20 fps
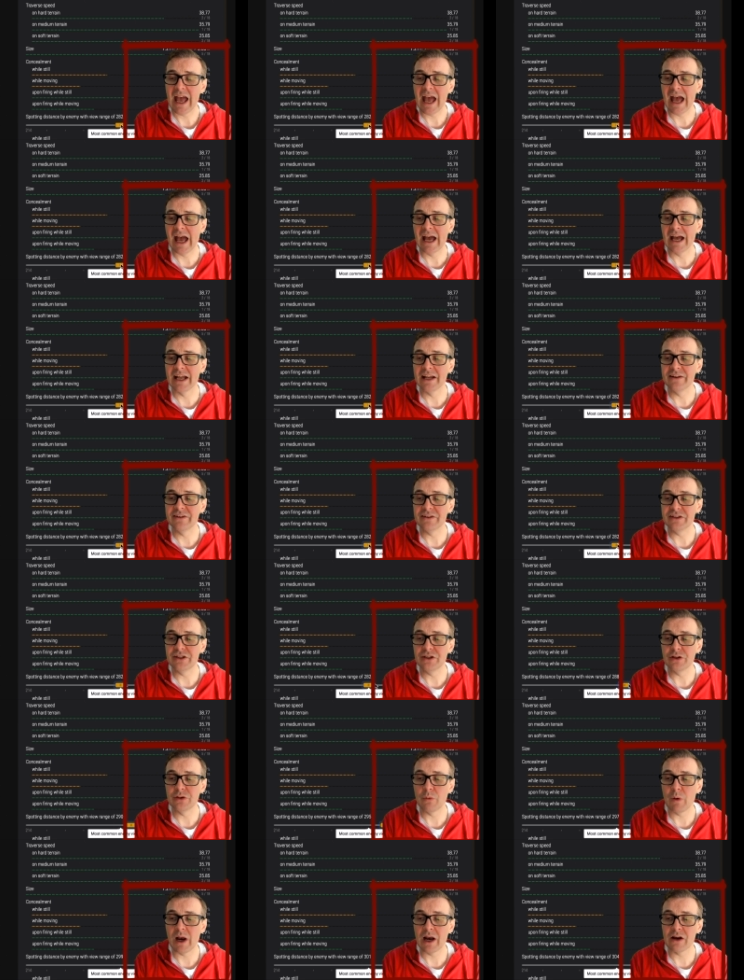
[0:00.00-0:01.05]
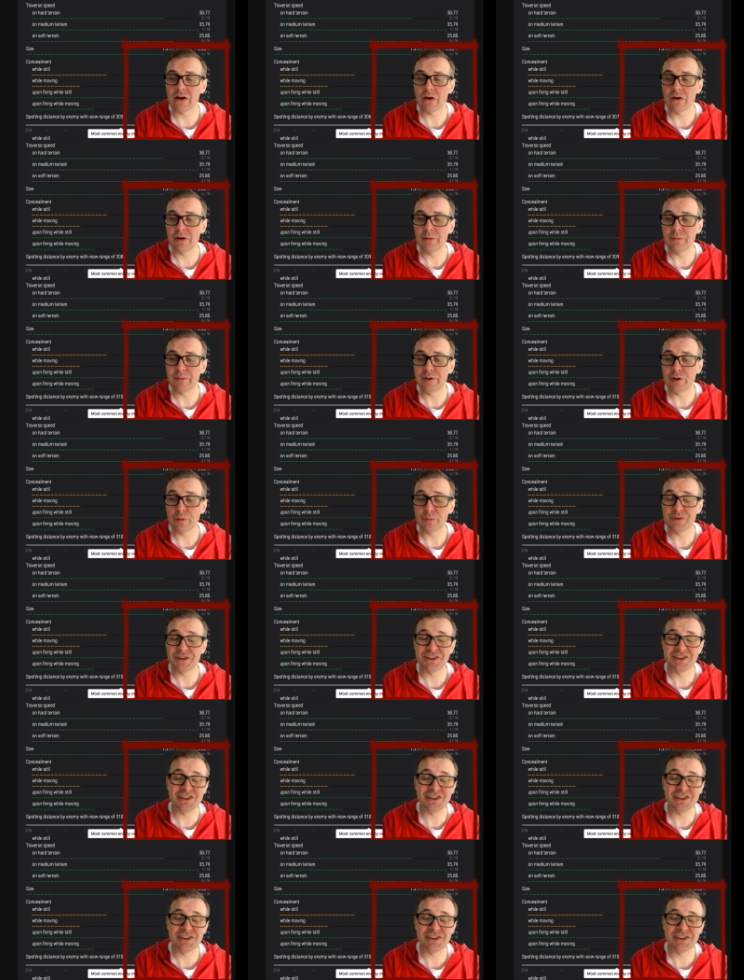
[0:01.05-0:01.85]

And you are going to be up to